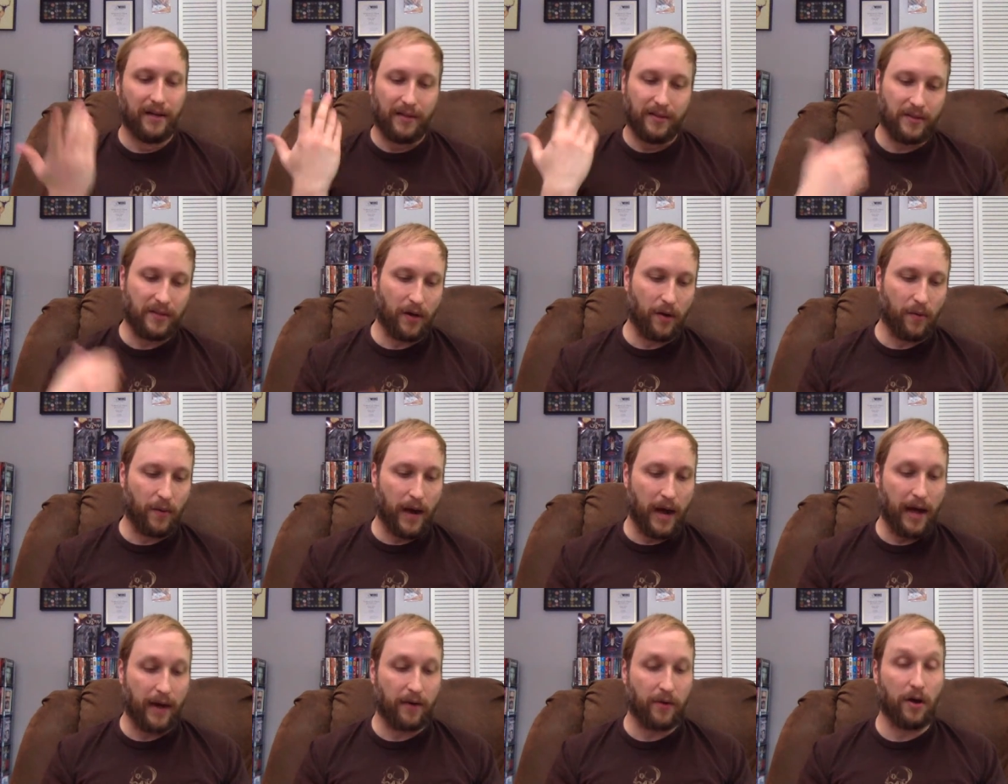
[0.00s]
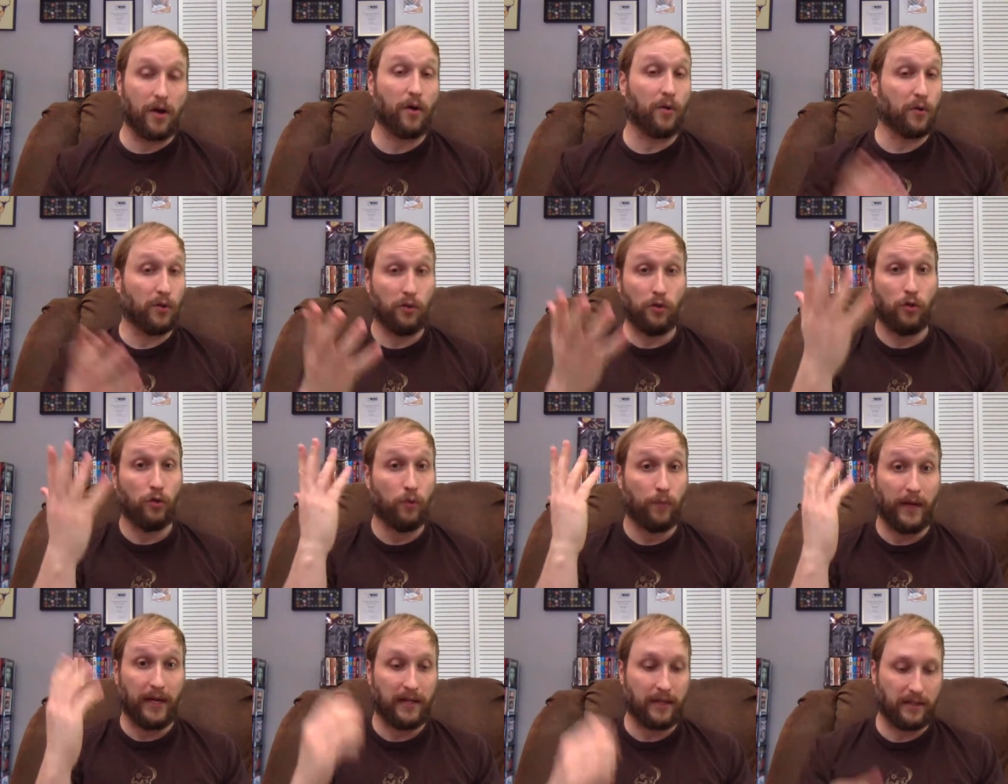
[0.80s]
So I don't know.
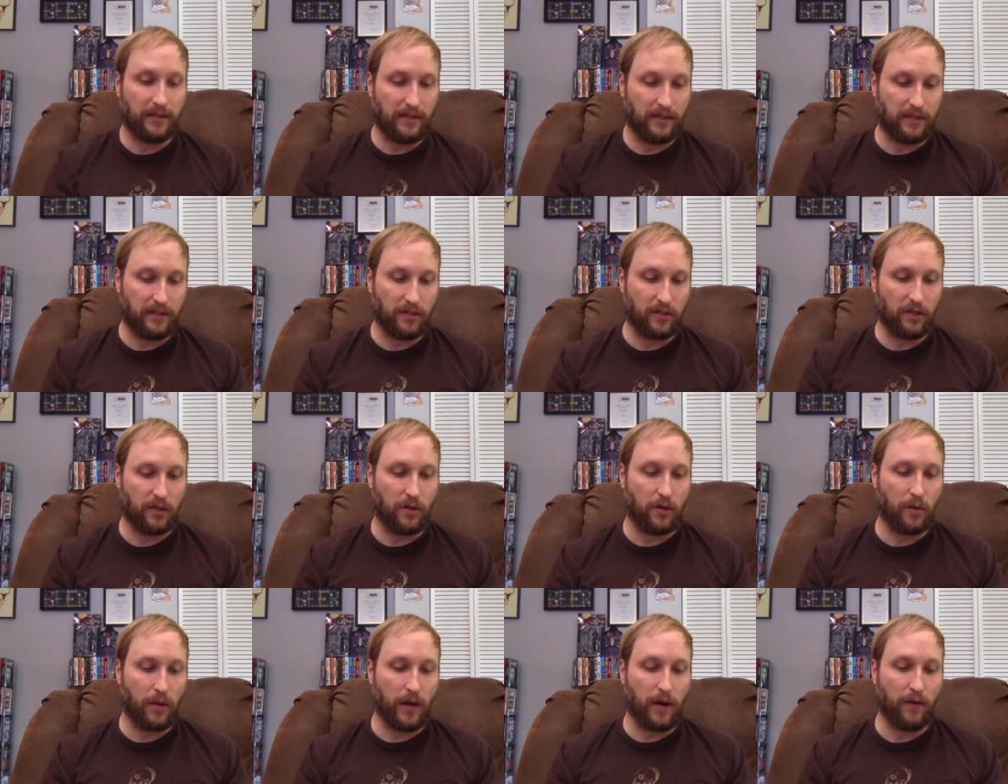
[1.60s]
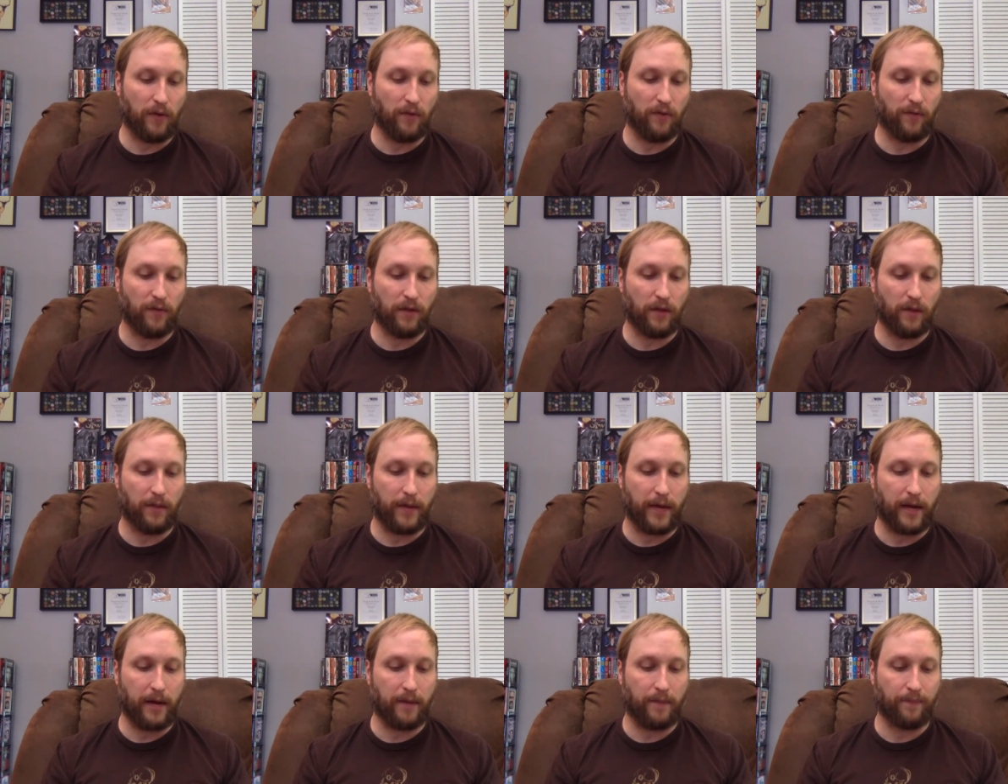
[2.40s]
You make a decision on how you feel
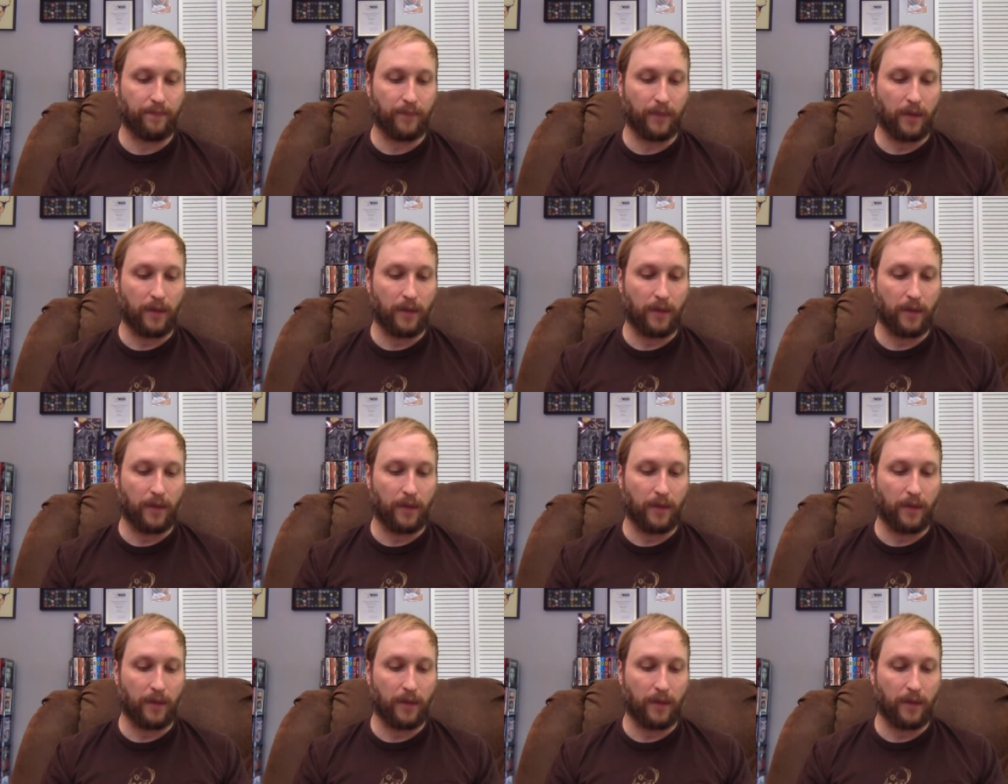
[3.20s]
about it.